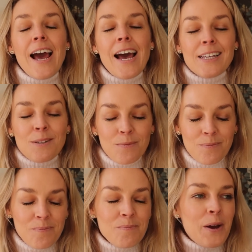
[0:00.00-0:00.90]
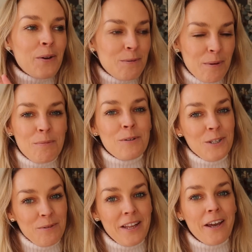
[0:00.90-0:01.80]
as most people
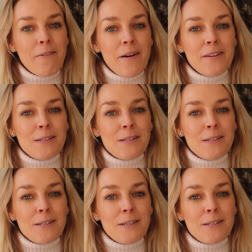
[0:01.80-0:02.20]
do when they go around